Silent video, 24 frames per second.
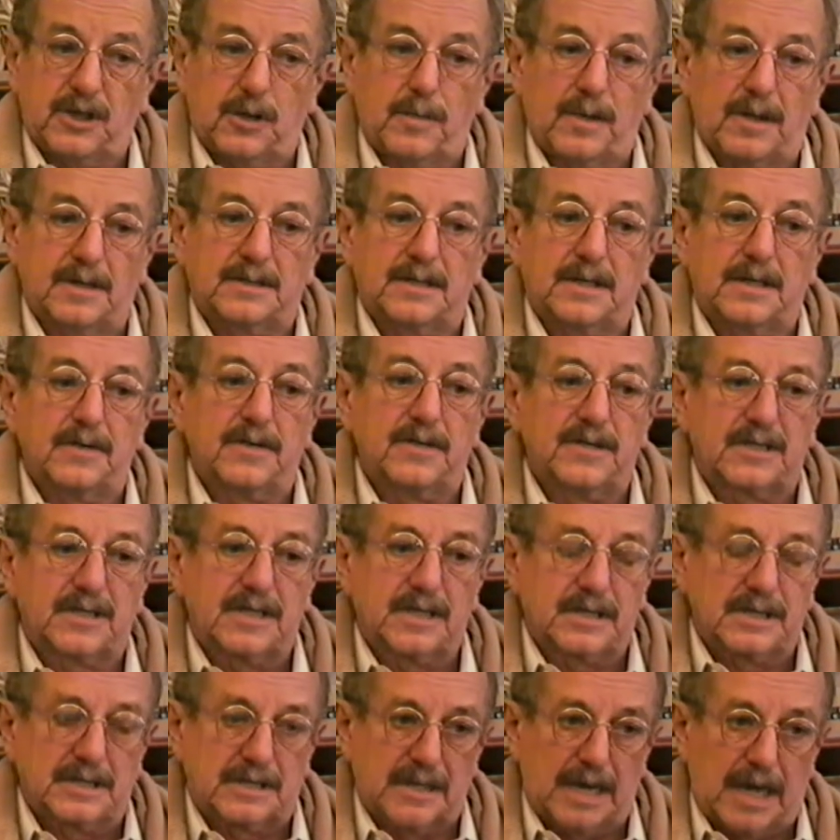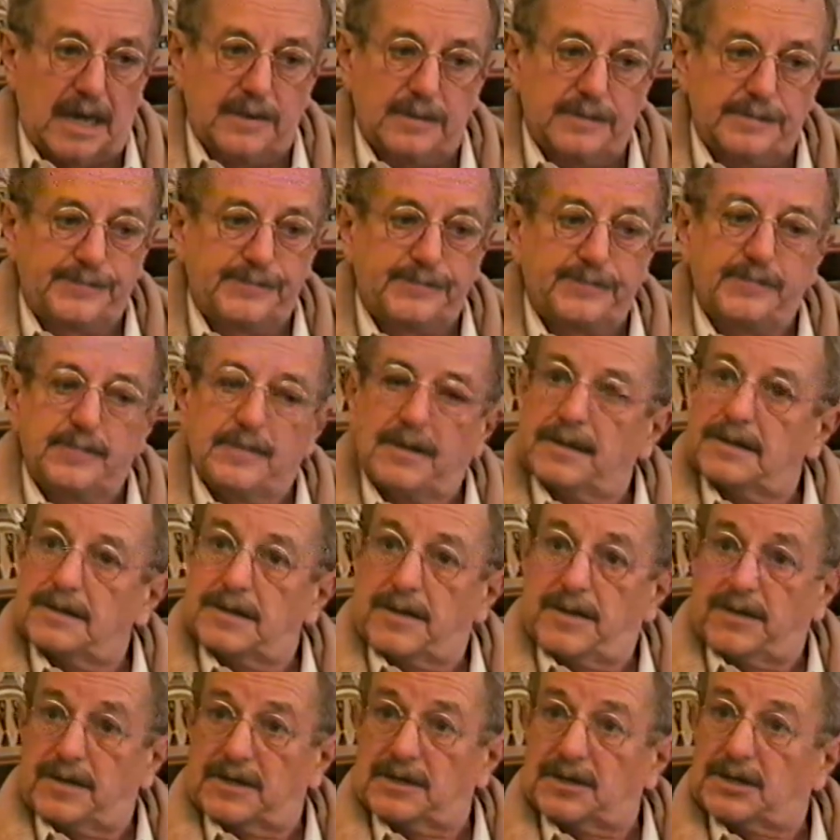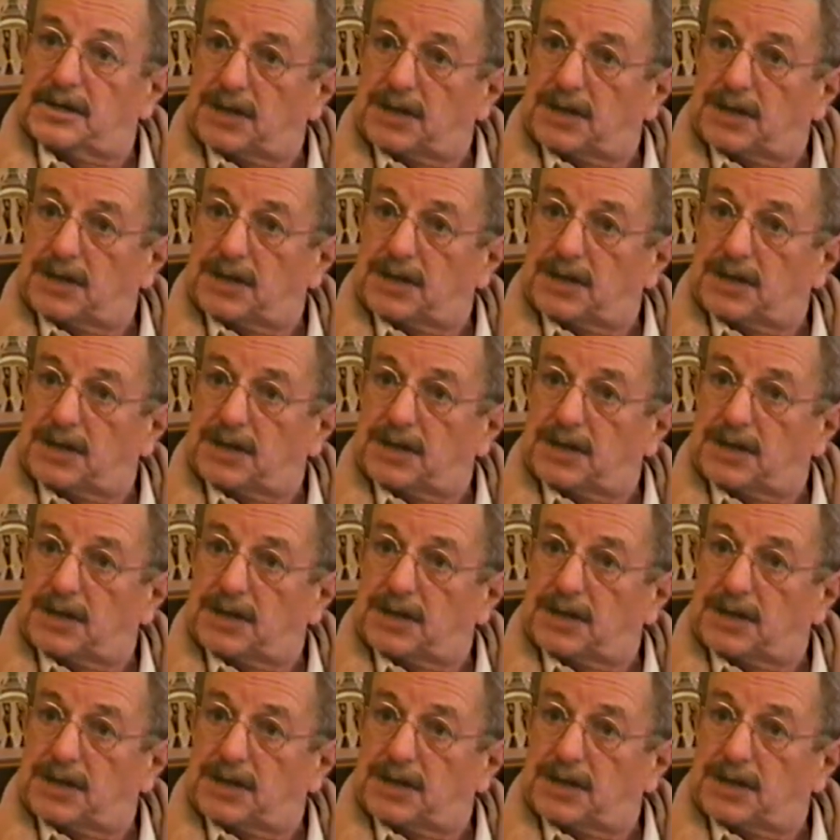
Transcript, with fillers: Jo Mielziner, the scene designer, said,